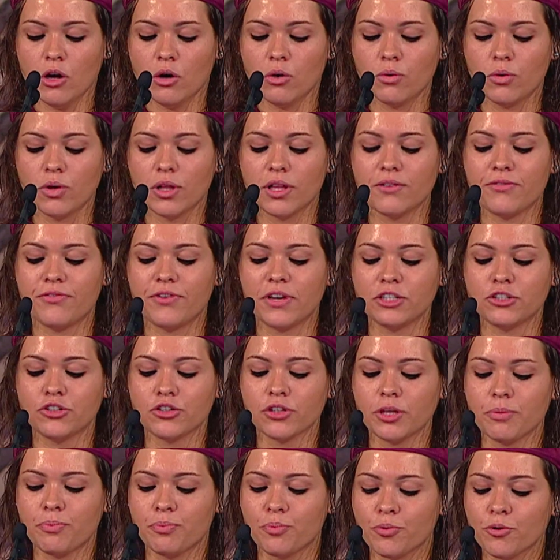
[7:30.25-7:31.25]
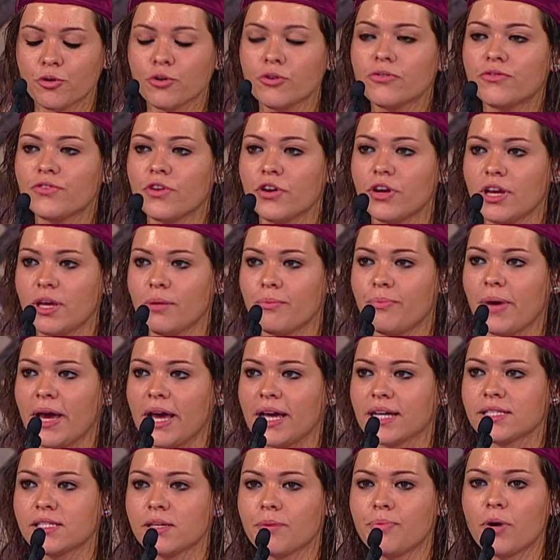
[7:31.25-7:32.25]
will eventually prove their
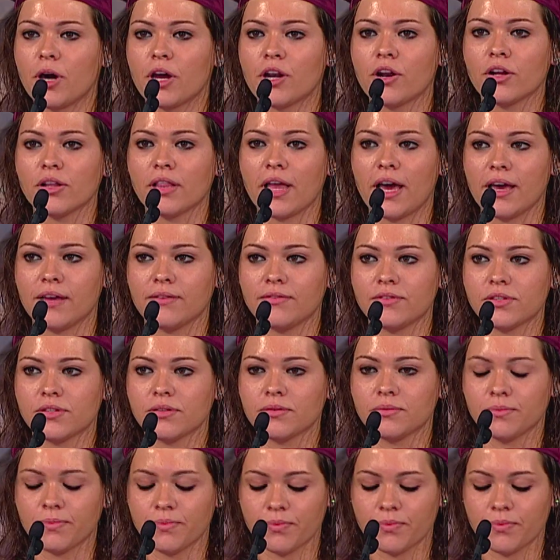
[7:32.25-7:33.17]
impact upon our lives.